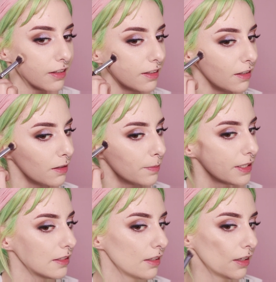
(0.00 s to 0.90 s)
a little
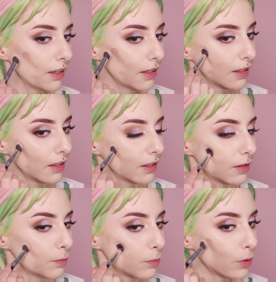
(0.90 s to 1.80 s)
bit
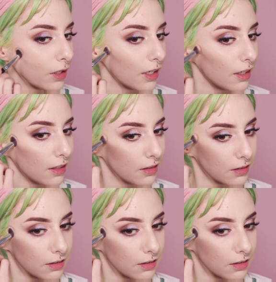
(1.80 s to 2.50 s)
more